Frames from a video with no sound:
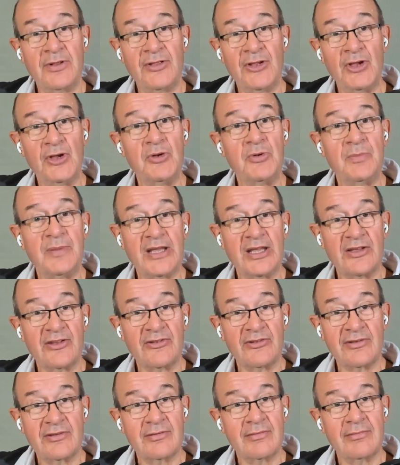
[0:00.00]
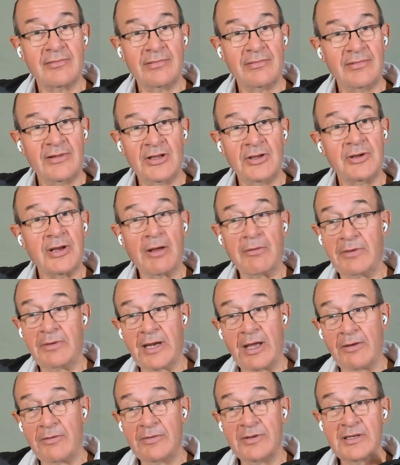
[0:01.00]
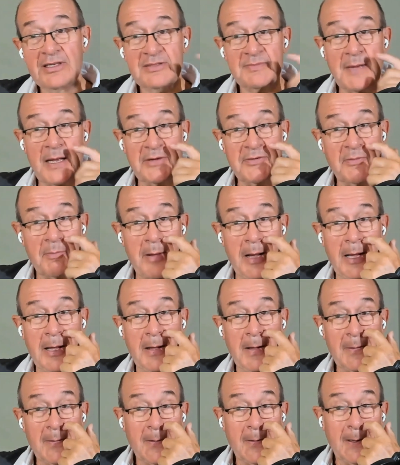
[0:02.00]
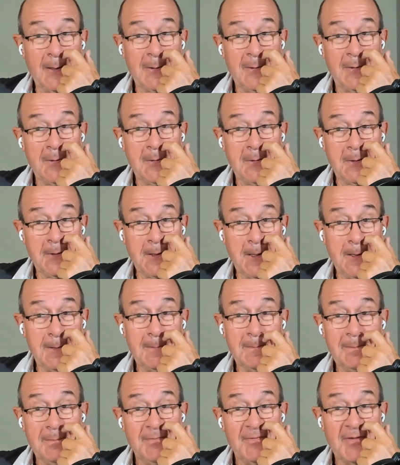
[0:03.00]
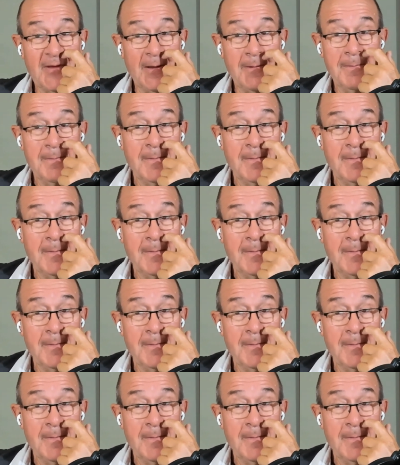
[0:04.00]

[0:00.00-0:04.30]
with you because you don't know as much about it as, as you should do. So